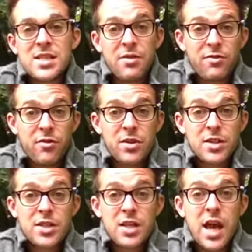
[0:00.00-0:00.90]

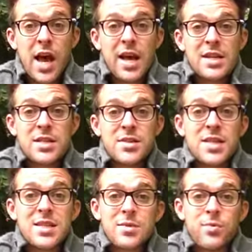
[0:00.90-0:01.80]
different. And
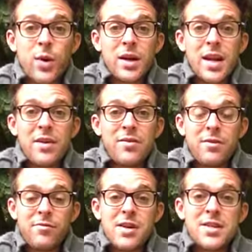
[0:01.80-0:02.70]
this one,
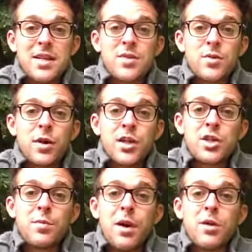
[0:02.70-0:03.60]
fifth reason, is talking
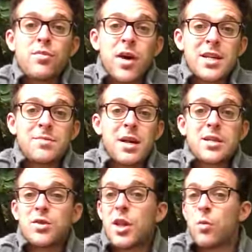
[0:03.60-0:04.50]
to you about the
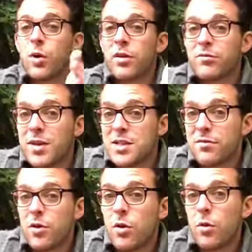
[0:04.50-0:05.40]
bridesmaids. Do they walk in front
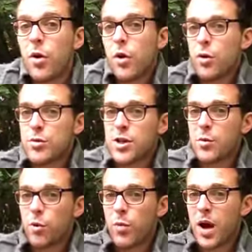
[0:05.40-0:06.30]
of you, or do they
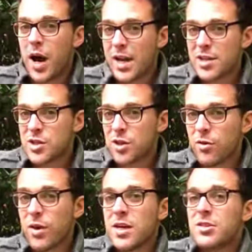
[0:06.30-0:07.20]
walk behind
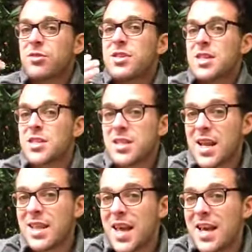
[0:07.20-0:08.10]
you?
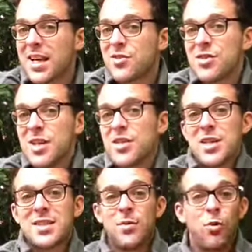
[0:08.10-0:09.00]
Traditionally, the English
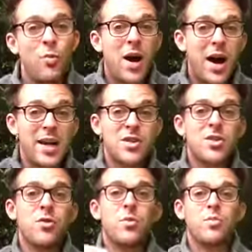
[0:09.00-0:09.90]
tradition is they walk behind
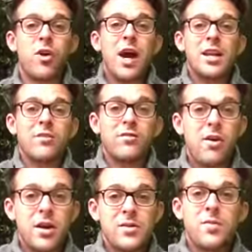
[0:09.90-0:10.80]
you, bride in
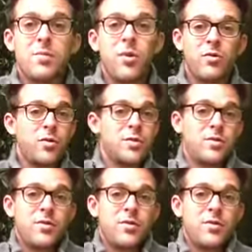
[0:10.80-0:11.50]
front with your